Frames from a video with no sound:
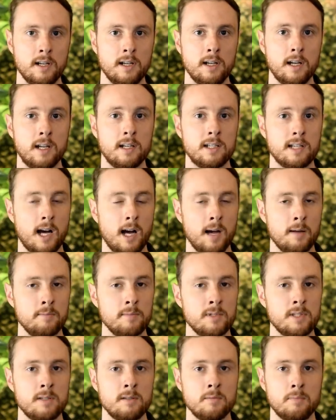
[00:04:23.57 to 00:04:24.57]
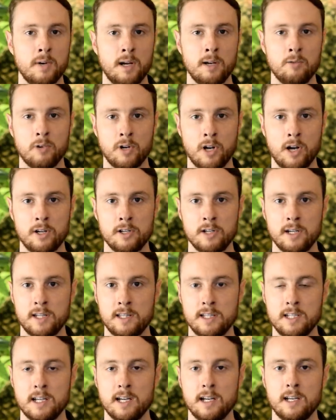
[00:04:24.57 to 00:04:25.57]
And times by 100 at the
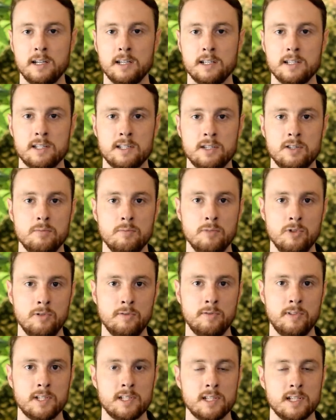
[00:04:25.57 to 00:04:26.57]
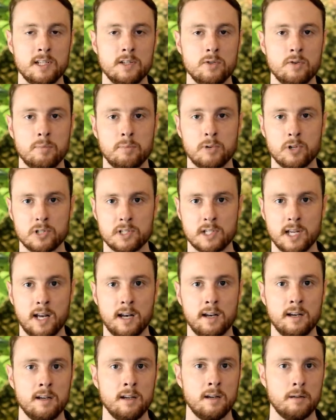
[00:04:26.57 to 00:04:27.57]
end is to move this into a percent
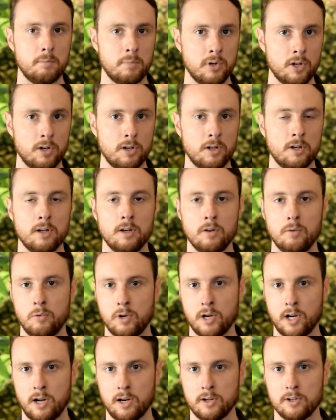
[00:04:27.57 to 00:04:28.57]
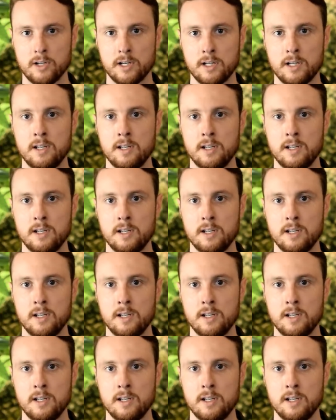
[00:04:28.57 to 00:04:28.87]
per 100.